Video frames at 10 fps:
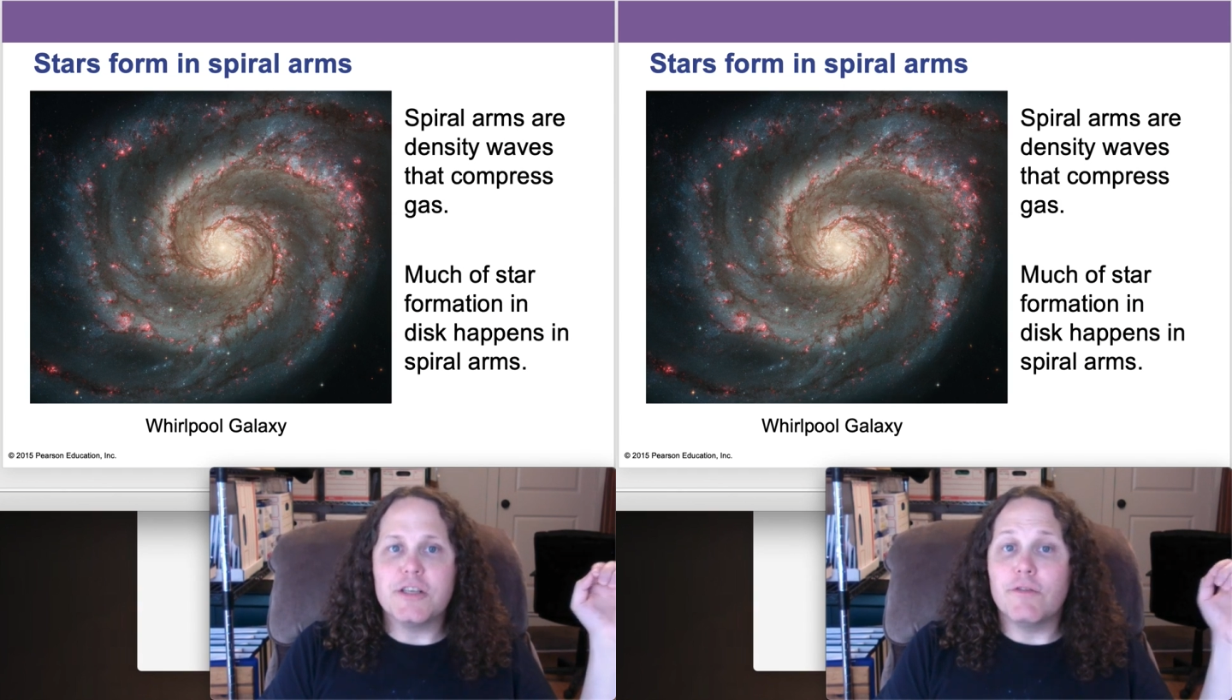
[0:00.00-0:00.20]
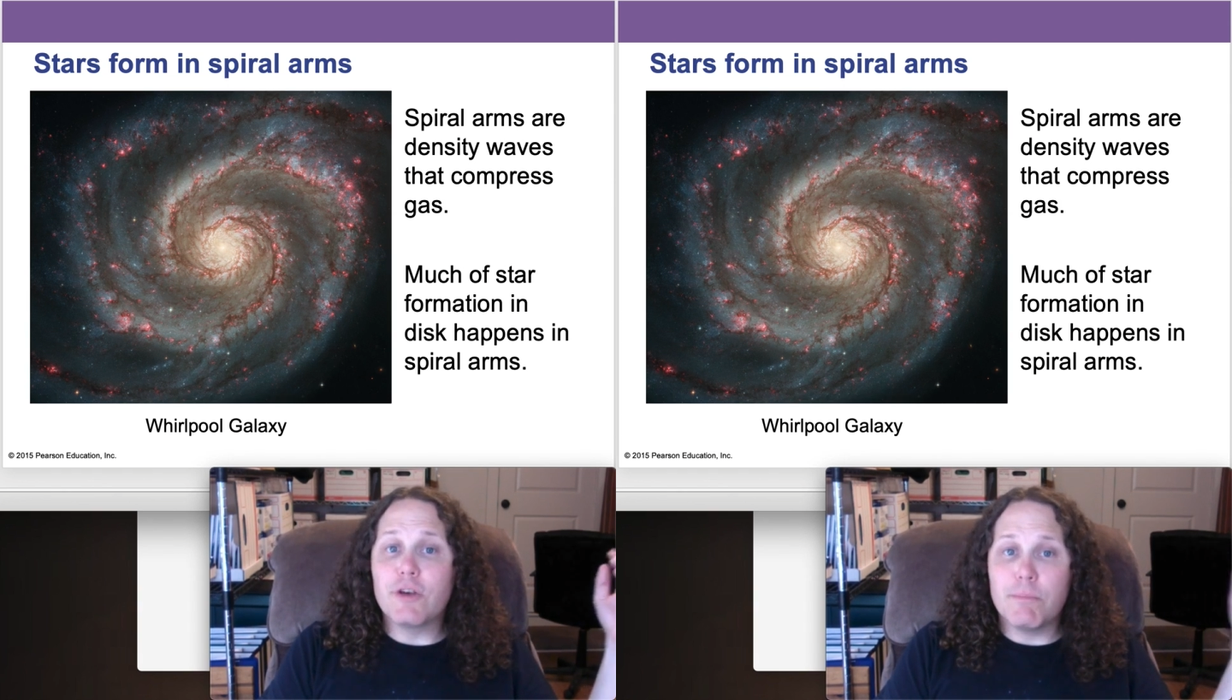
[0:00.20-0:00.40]

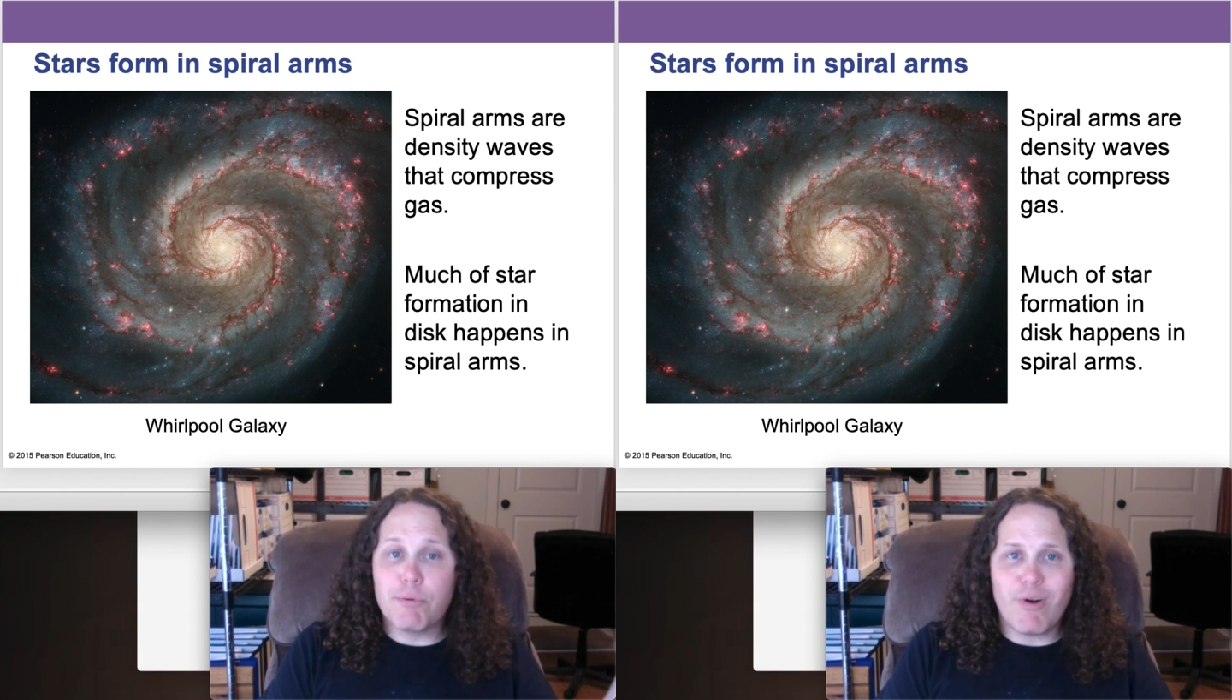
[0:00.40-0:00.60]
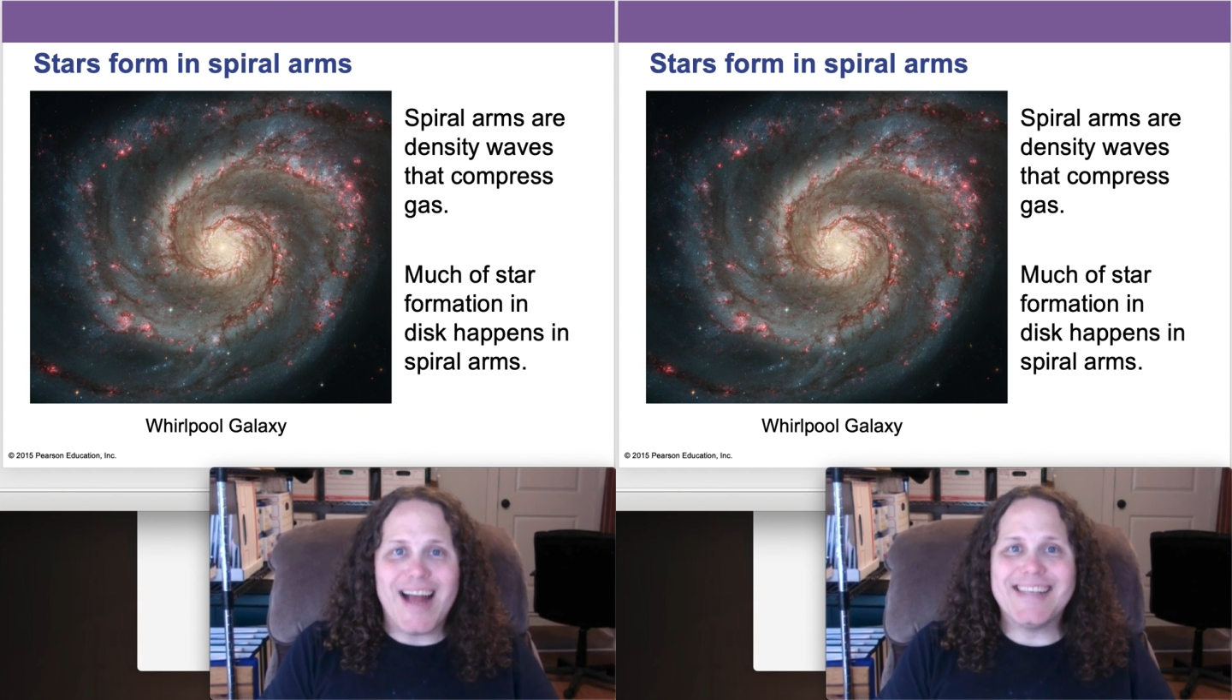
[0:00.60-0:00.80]
of
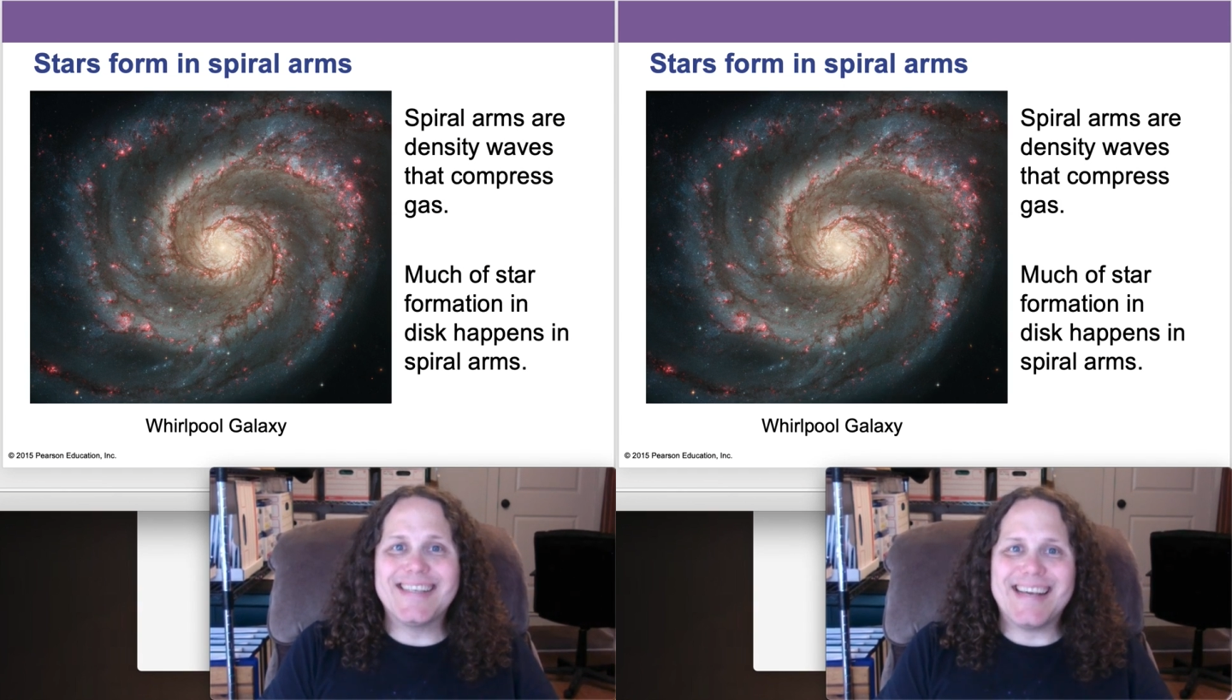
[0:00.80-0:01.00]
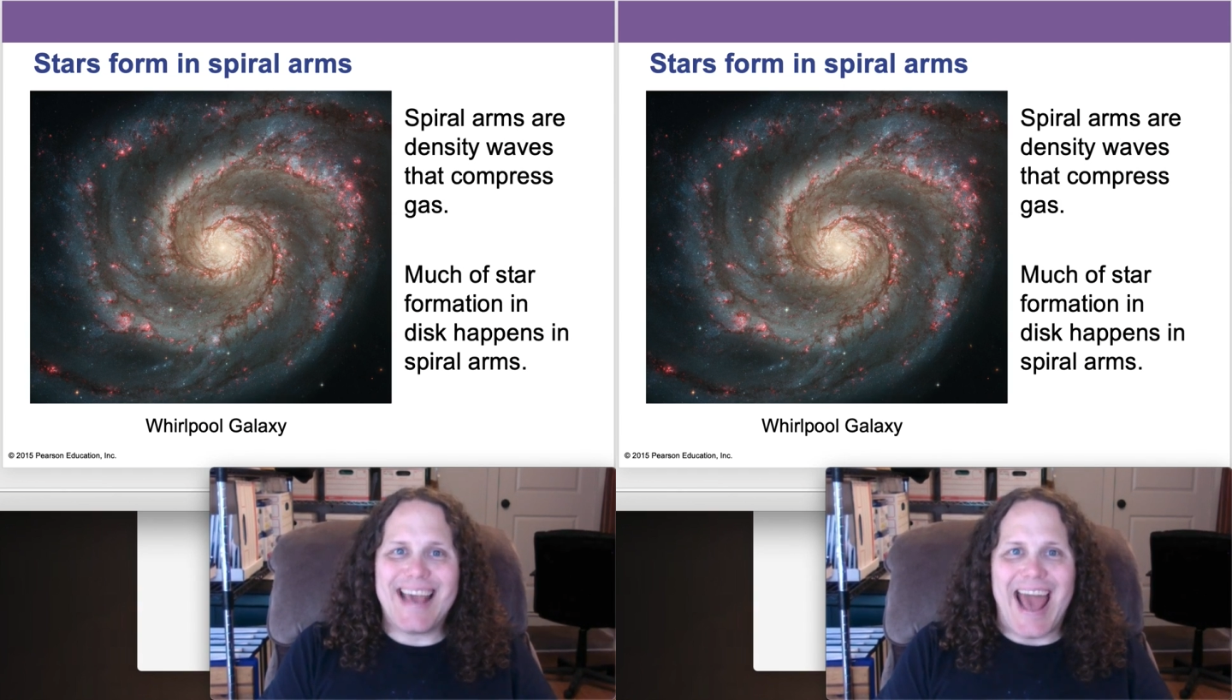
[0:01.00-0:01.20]

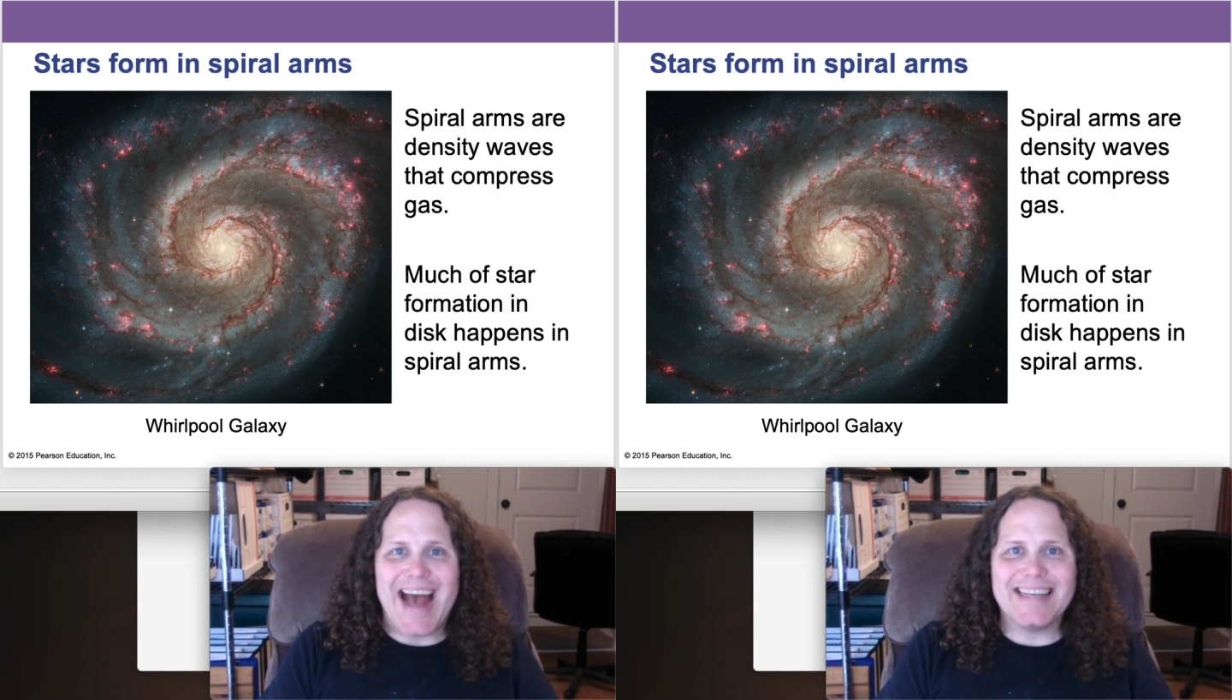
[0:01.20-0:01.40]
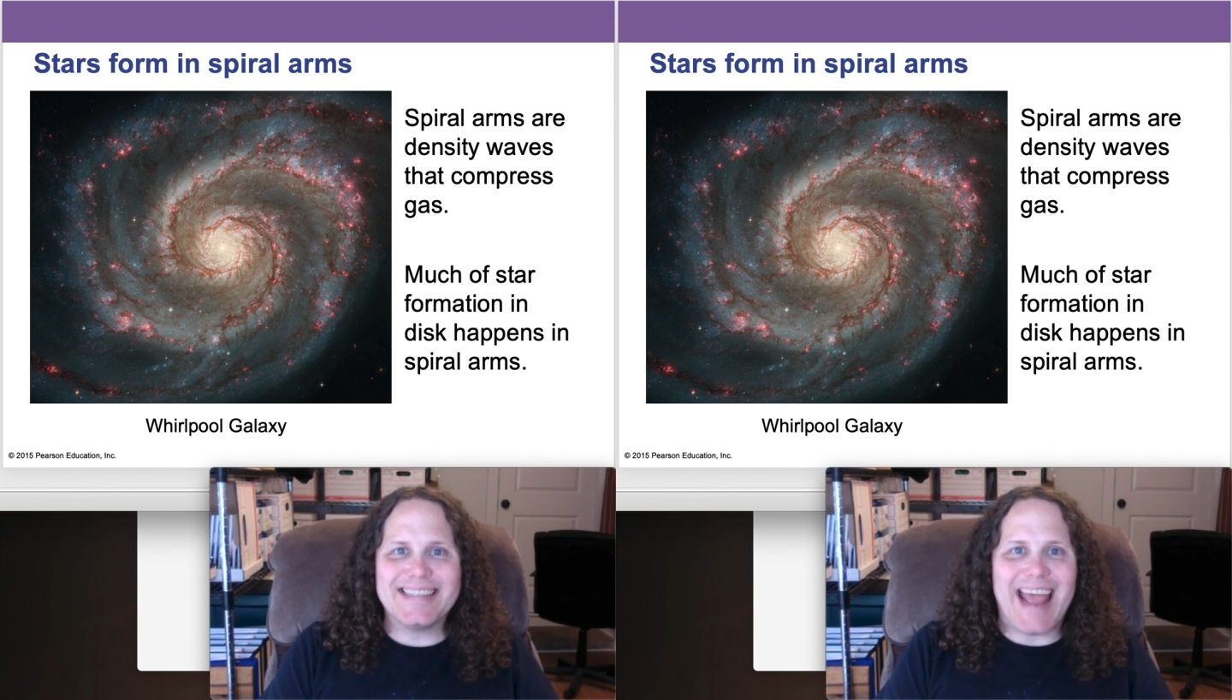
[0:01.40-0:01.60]
compressed gas,